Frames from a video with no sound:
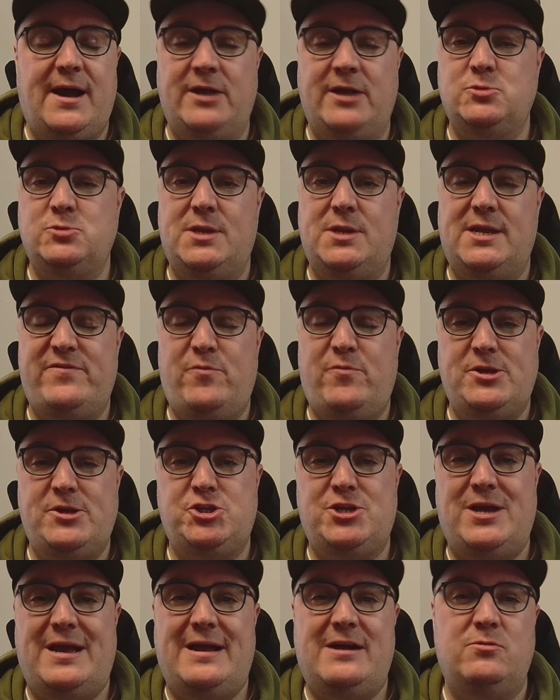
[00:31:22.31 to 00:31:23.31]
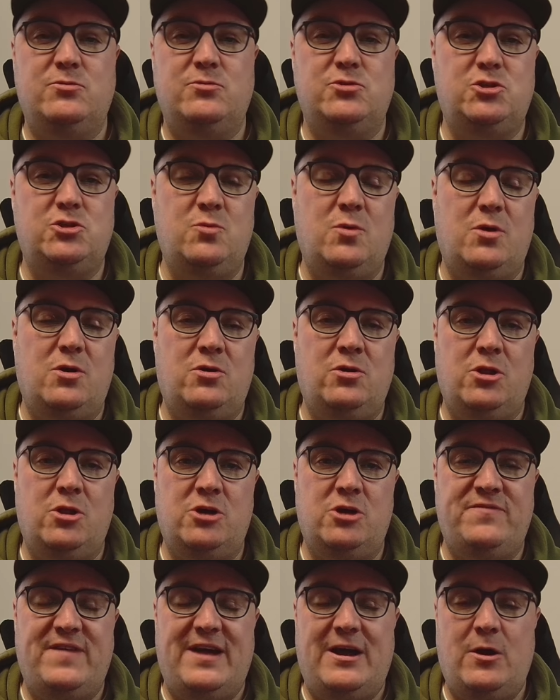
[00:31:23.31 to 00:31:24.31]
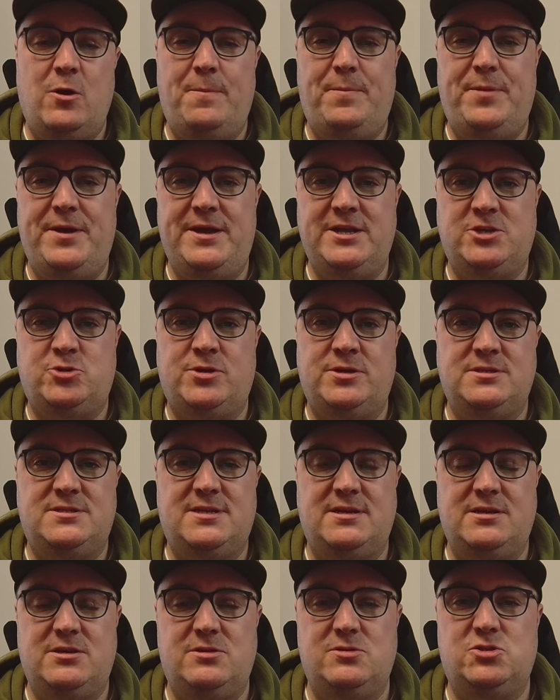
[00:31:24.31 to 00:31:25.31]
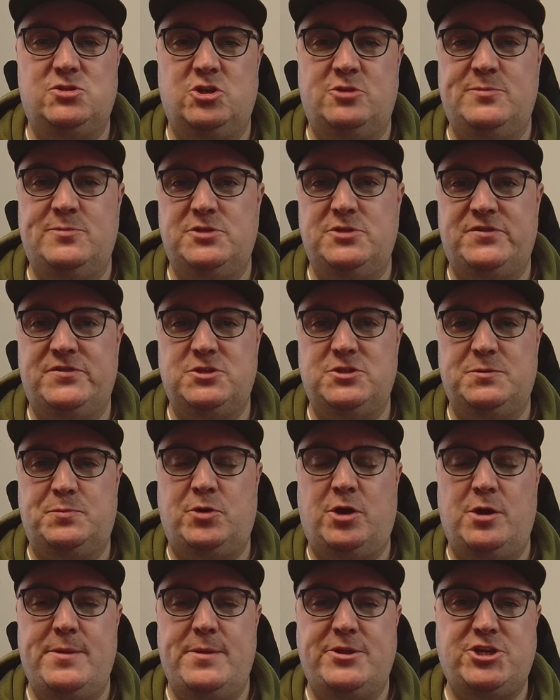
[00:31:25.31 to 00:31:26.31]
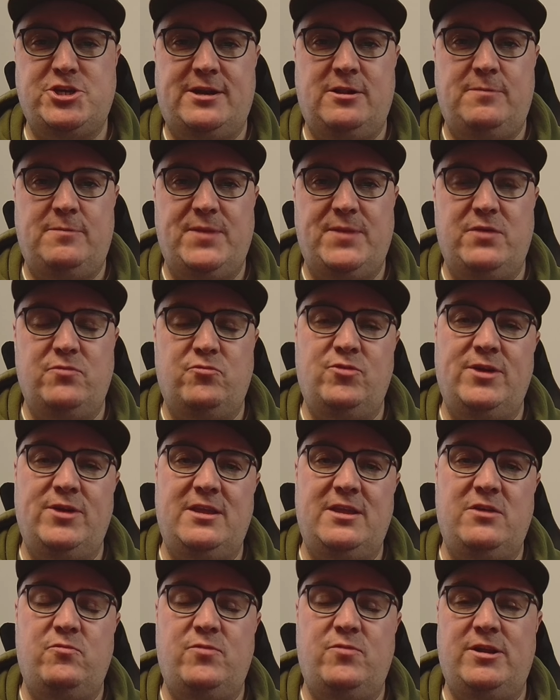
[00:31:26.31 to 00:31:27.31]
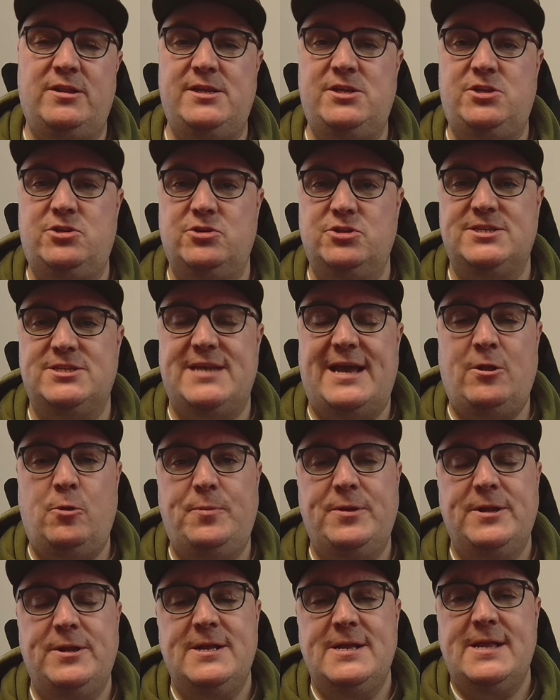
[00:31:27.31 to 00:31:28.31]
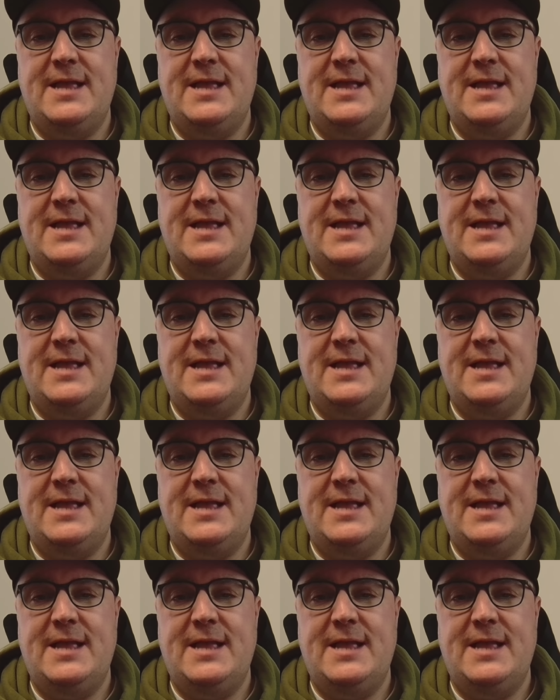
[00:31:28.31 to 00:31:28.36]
I just want to give a big shout out to all of our Patreons. Thank you so much for supporting the channel. It really, really does help.